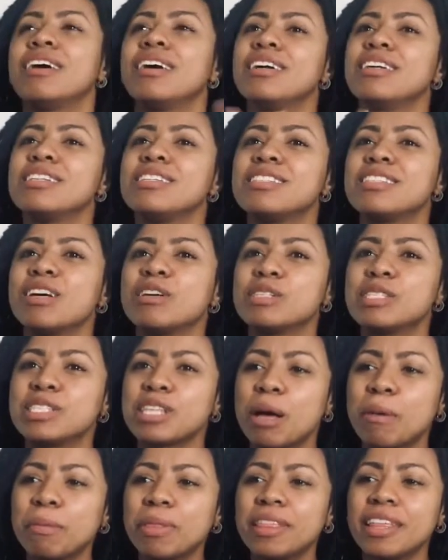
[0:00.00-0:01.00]
So
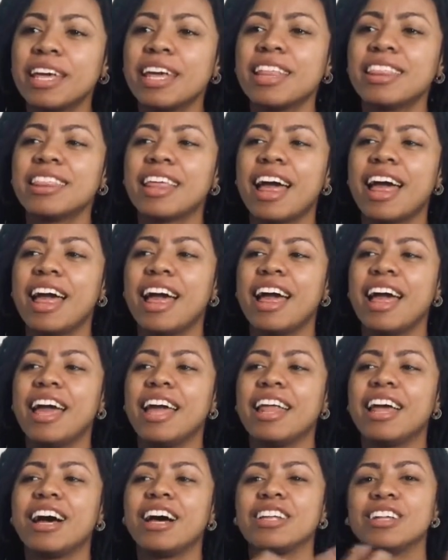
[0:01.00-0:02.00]
something
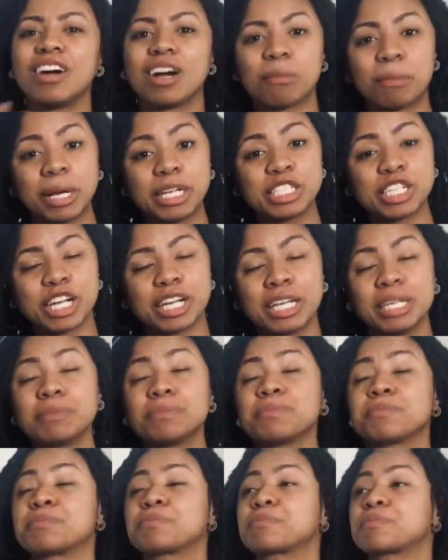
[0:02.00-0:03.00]
that along my journey
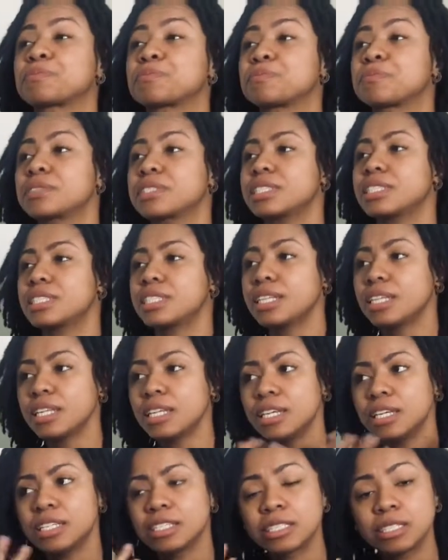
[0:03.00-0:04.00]

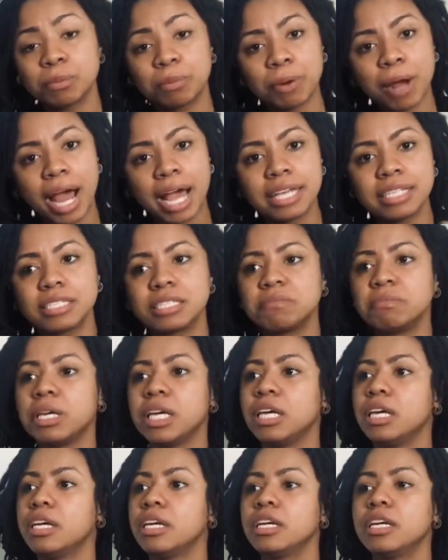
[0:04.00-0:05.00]
surprised
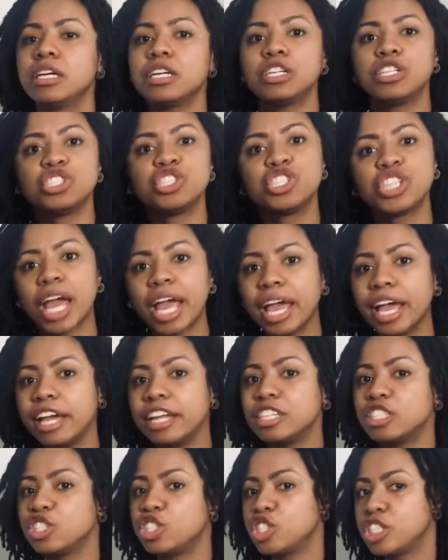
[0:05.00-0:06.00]
me,
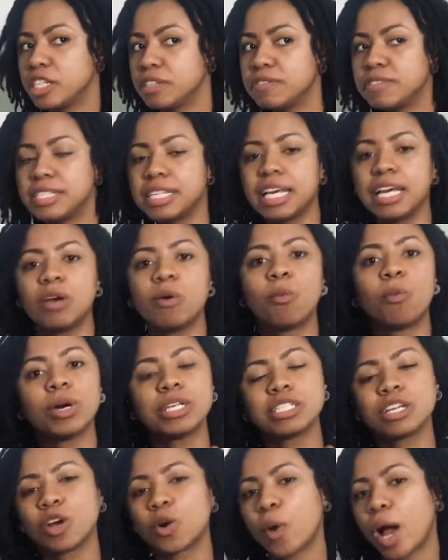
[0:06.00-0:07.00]
changed, shifted,
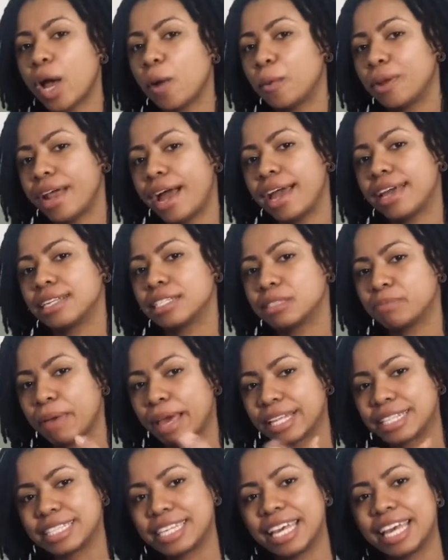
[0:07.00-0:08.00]
wasn't quite what I
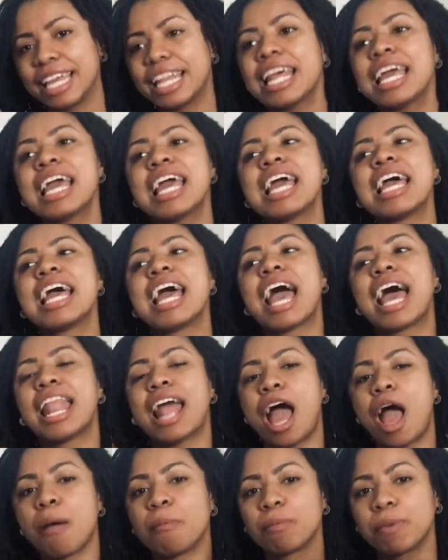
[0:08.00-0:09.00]
expected. And
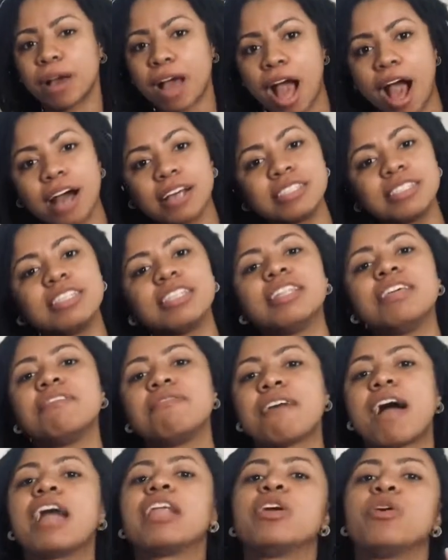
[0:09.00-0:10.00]
I'm constantly
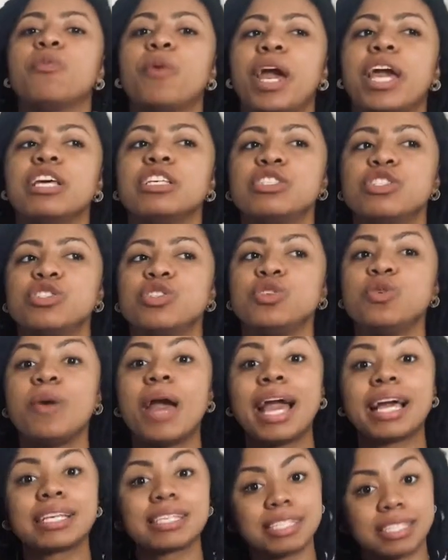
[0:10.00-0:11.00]
finding ways to
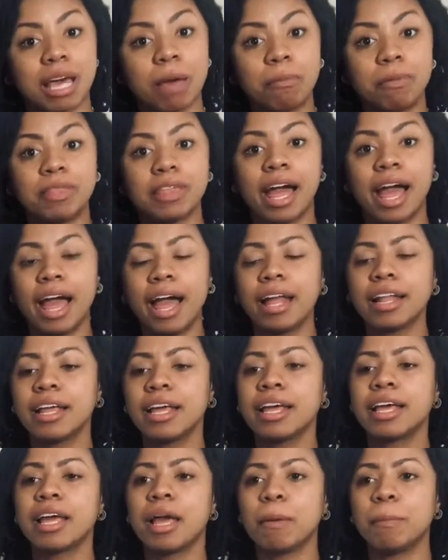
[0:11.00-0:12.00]
accept that,
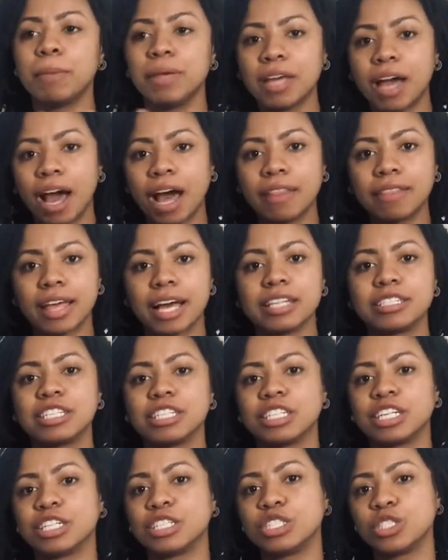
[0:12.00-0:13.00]
and beyond that, to
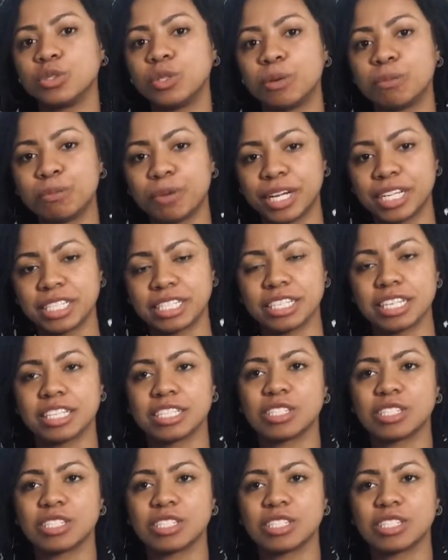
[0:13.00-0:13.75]
learn to embrace it.